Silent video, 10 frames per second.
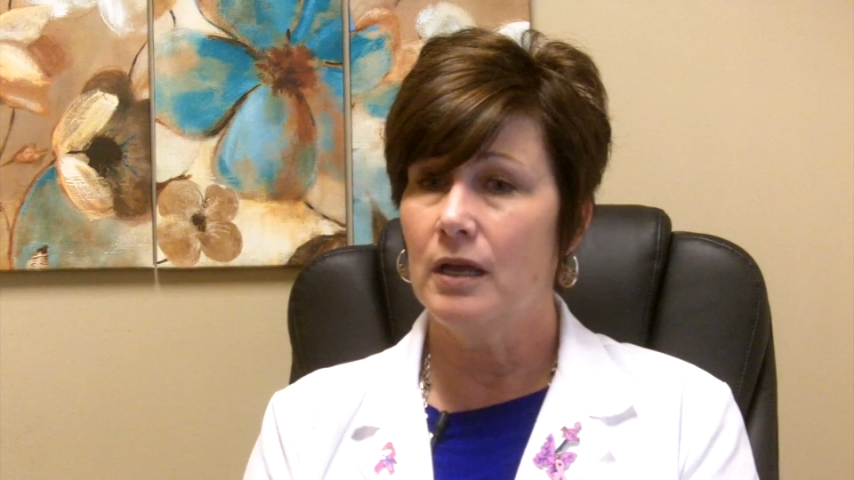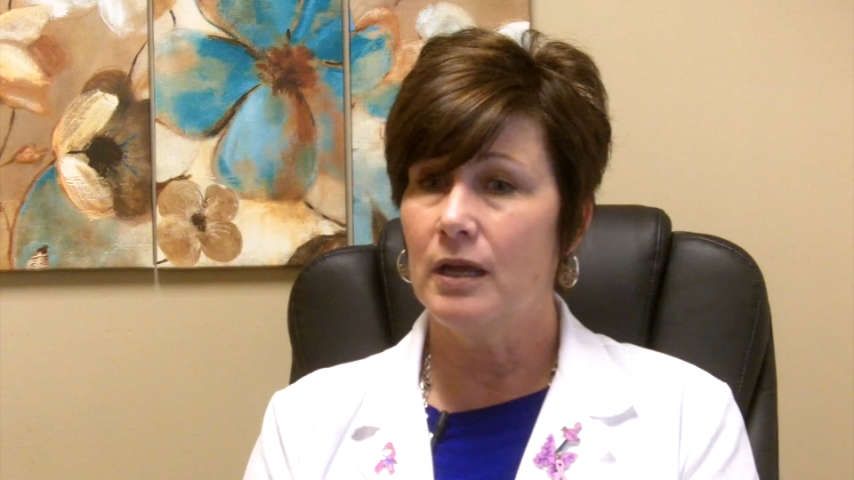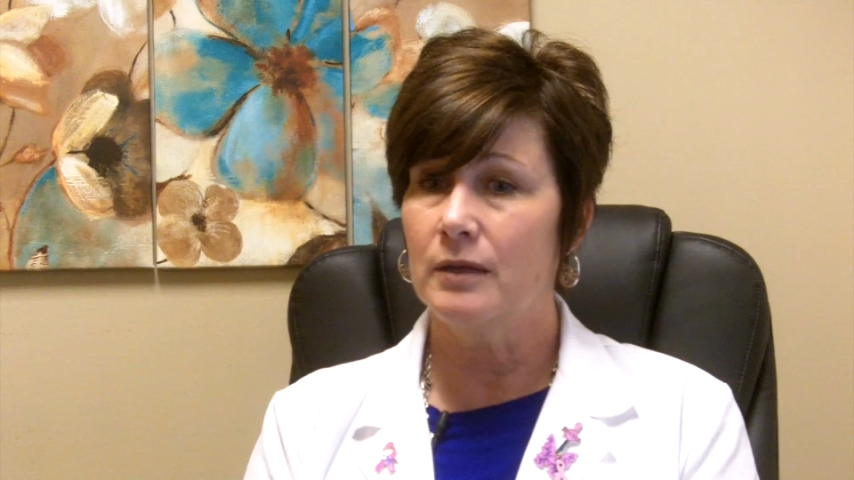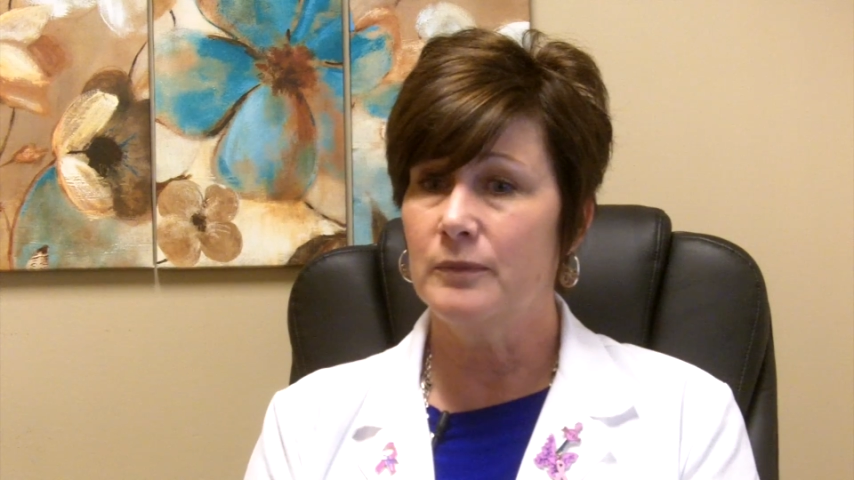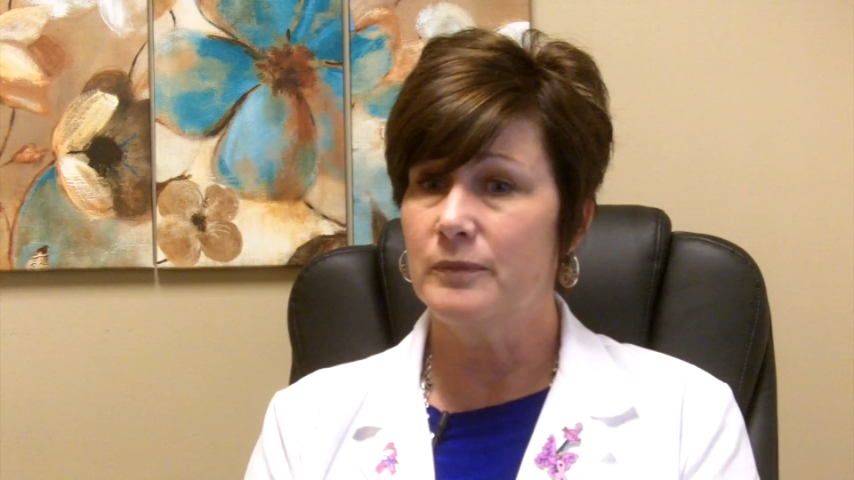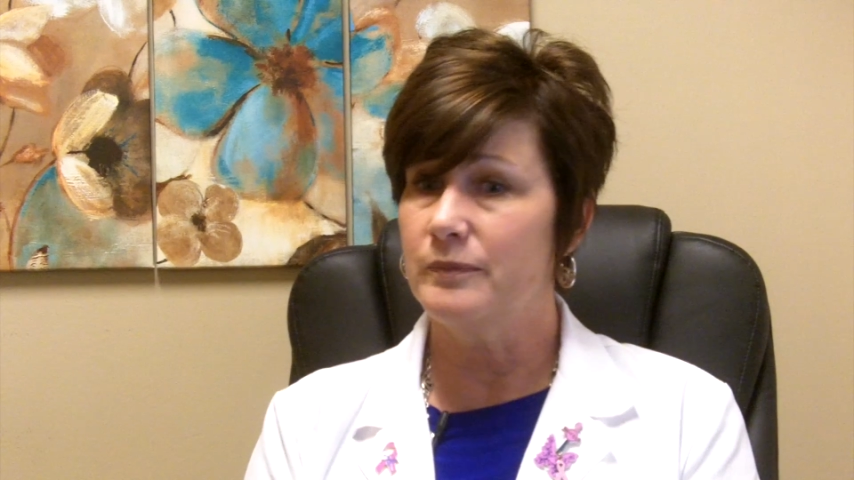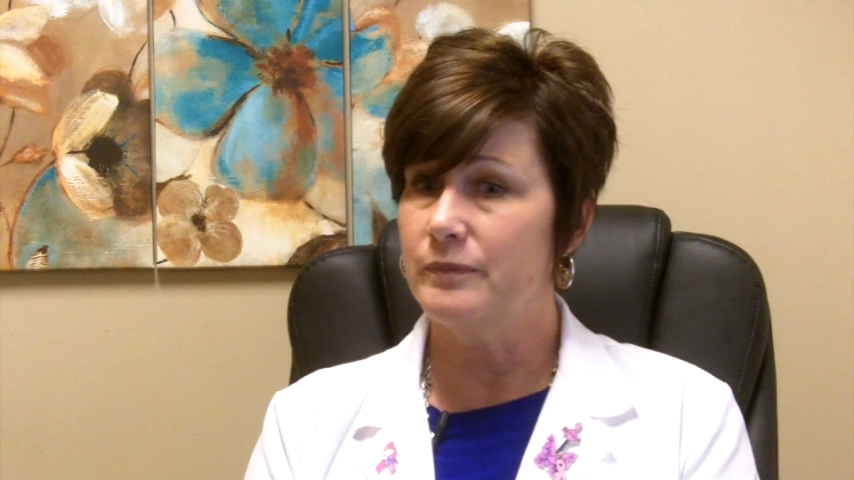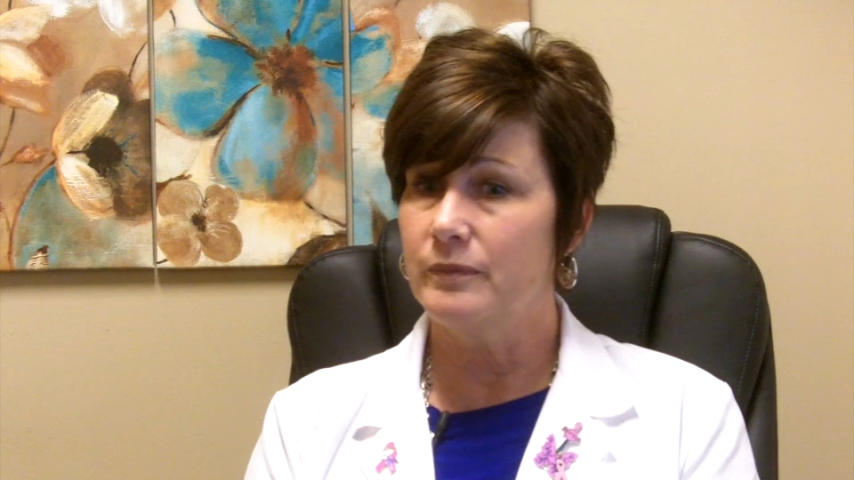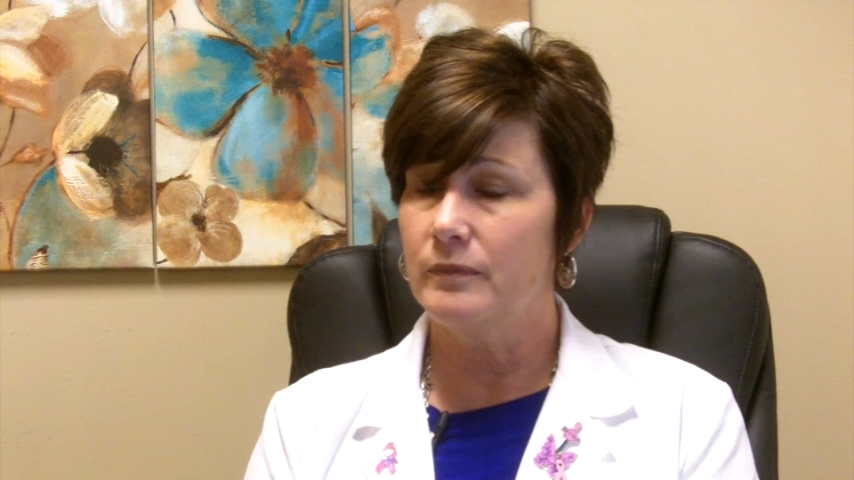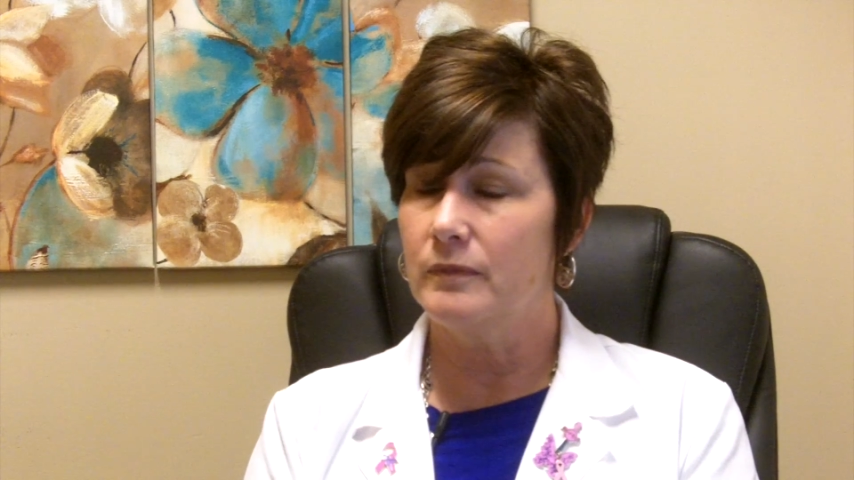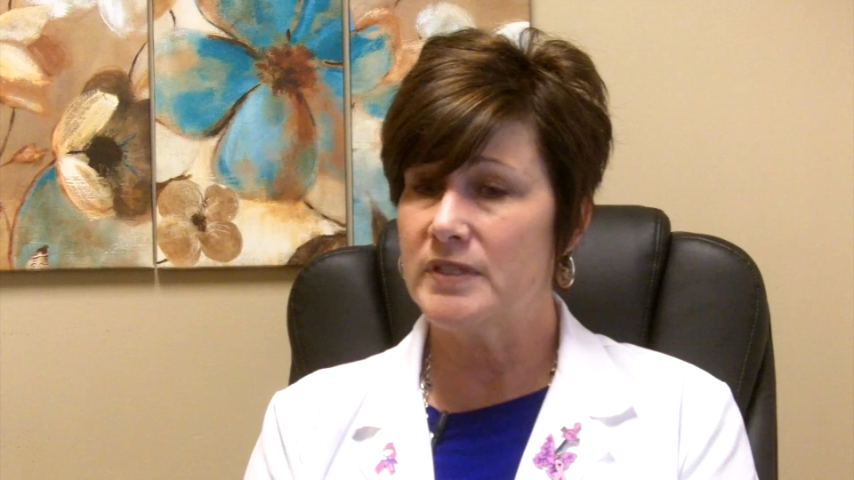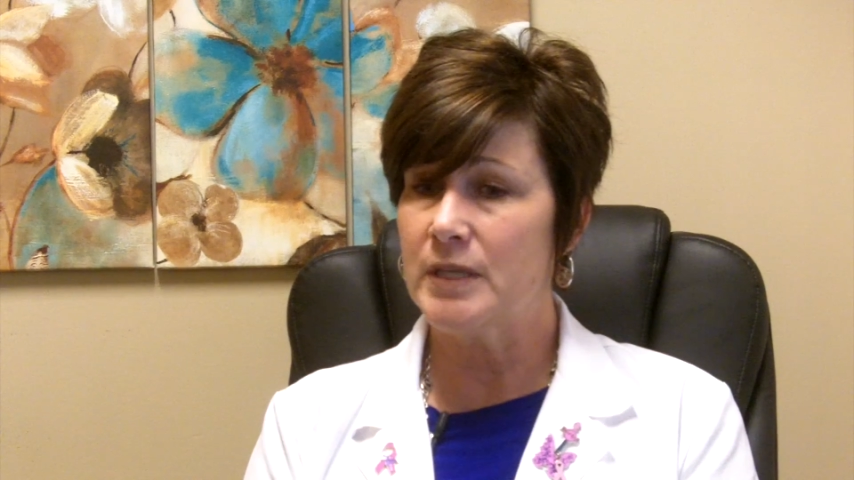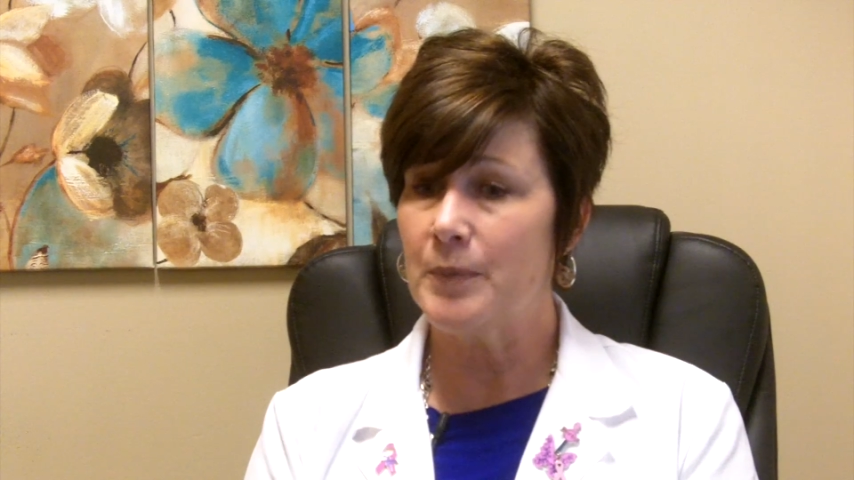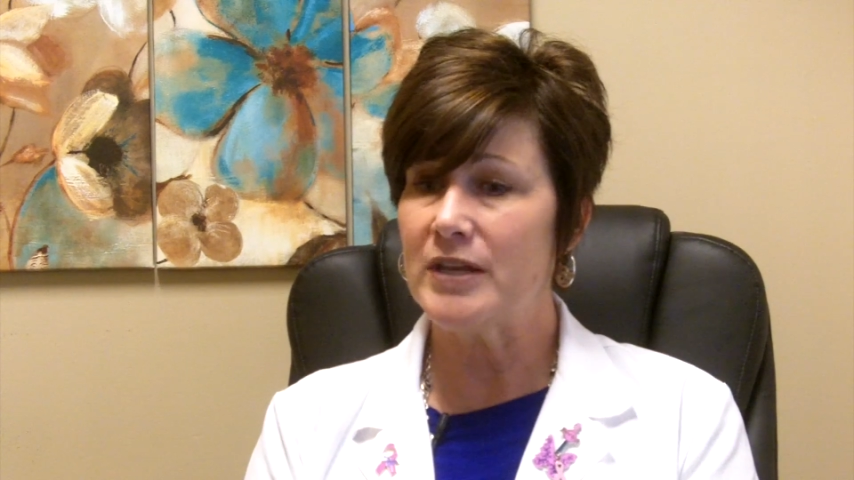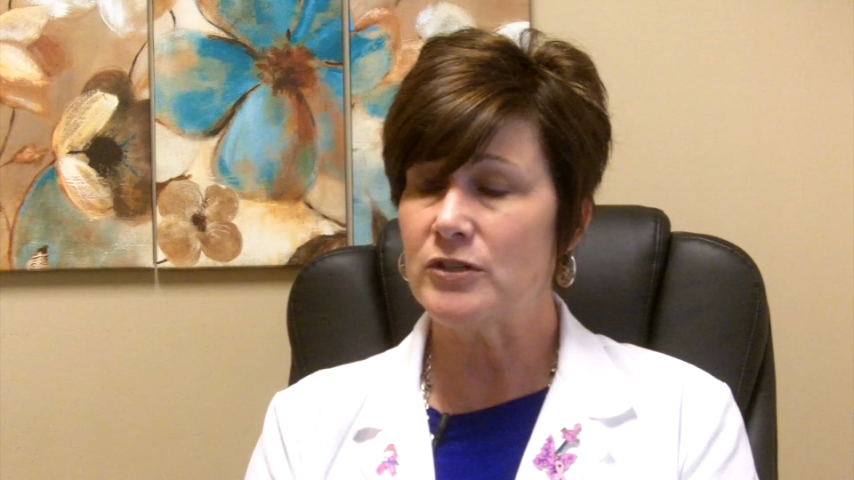
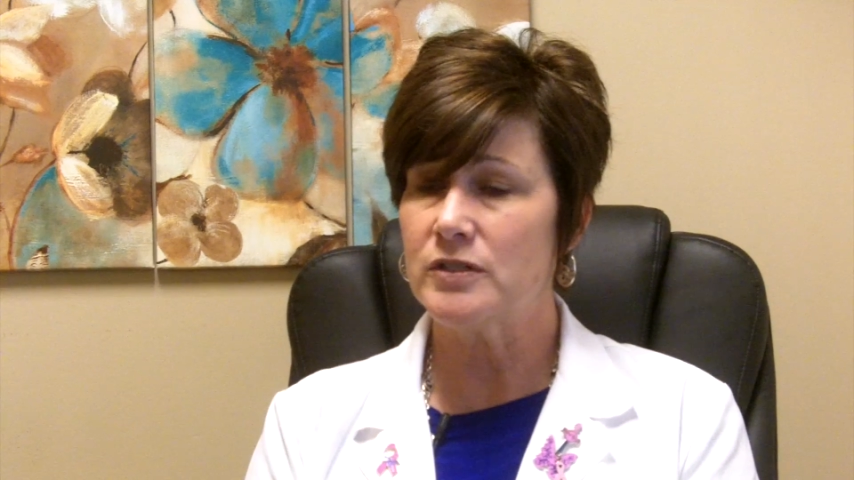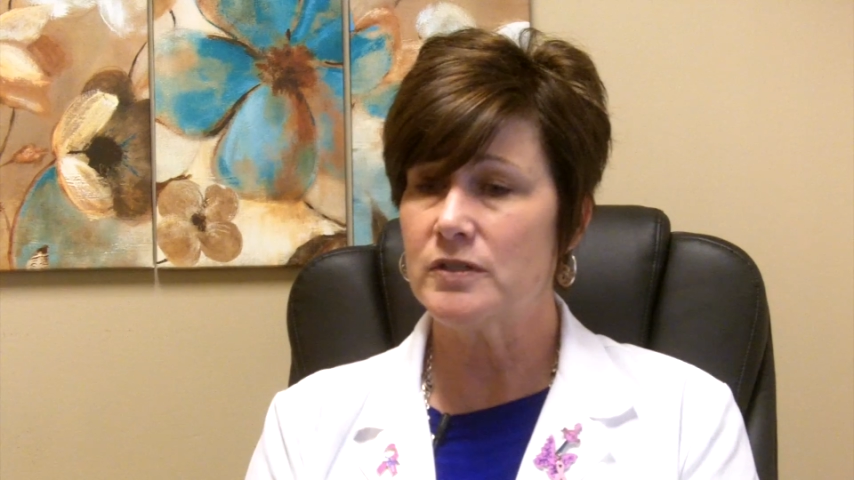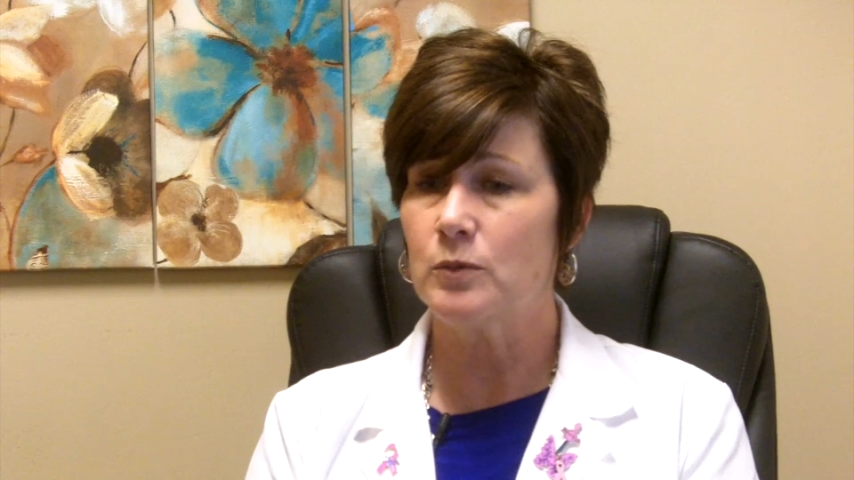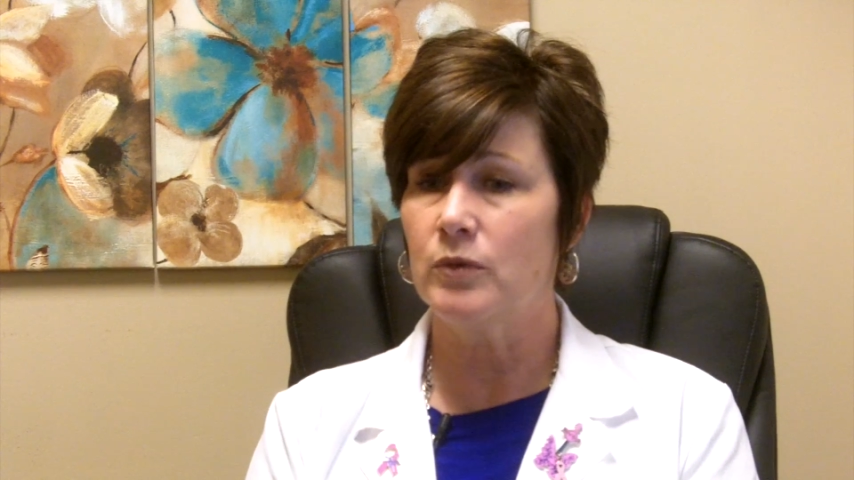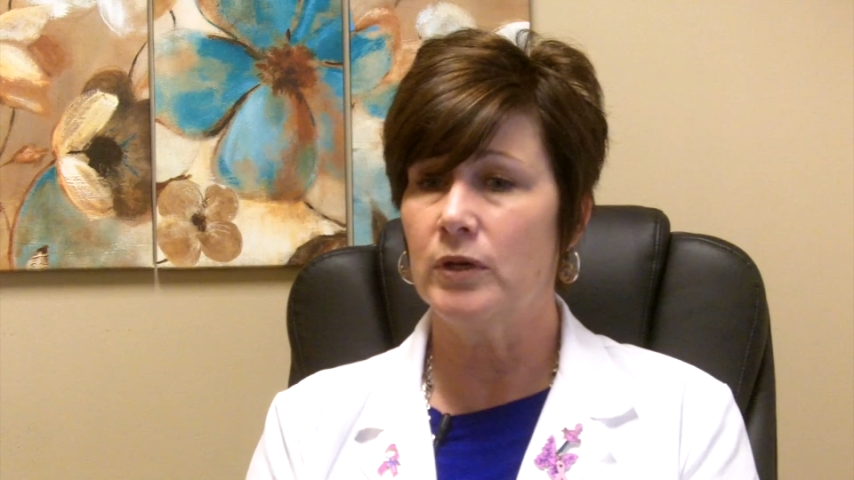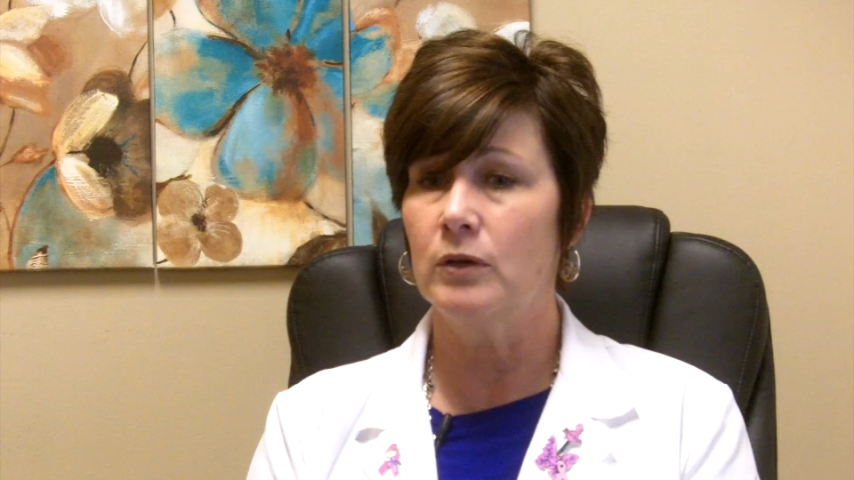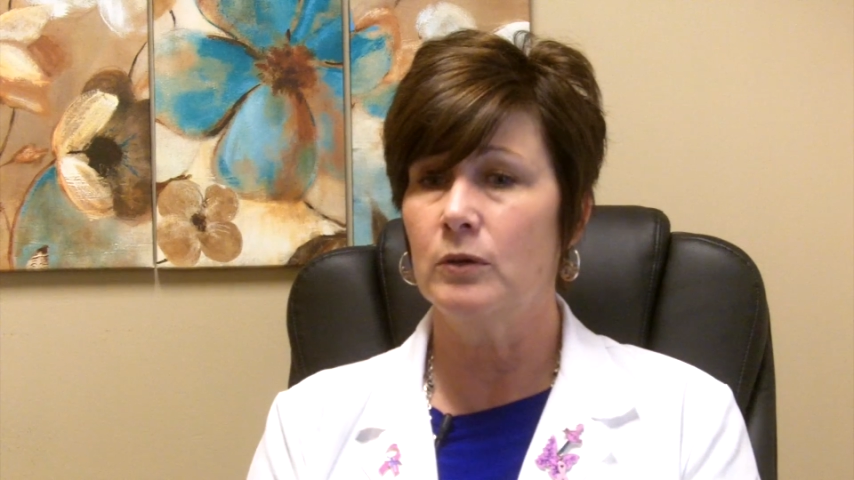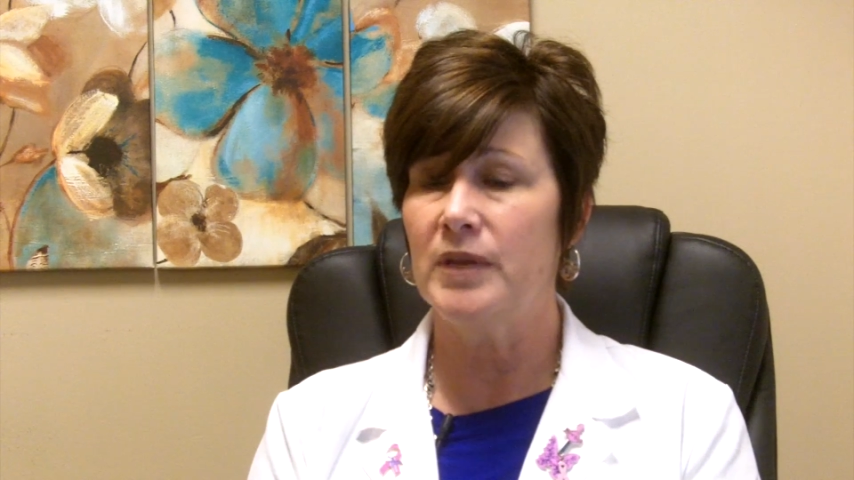some patients will